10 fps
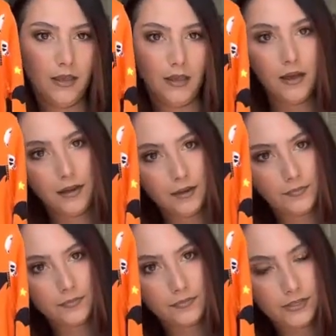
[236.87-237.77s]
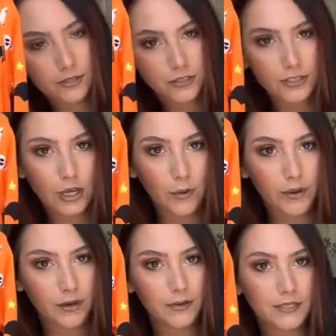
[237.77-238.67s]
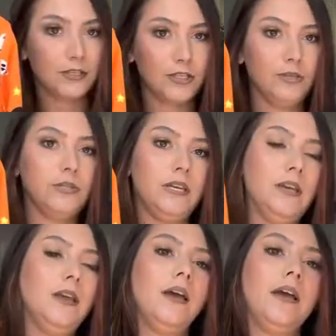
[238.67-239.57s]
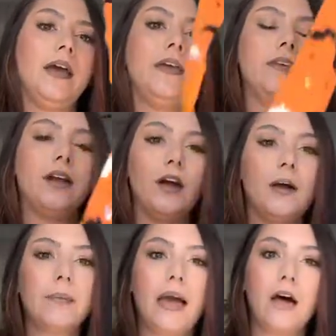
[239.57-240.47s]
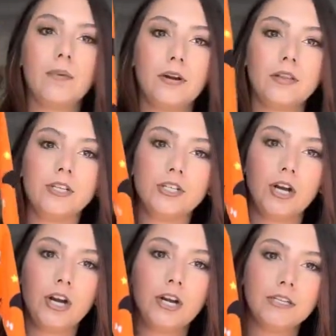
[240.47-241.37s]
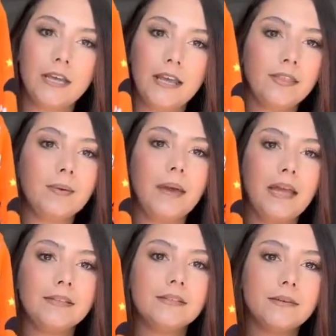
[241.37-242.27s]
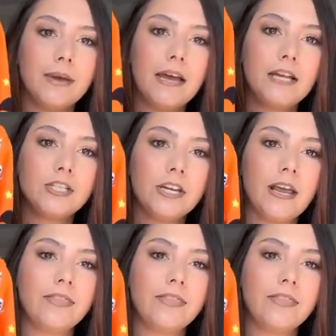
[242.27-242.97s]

Um, this looks so big, but it's a 2T. And then I got Caliber the shirt and the pants to match. And I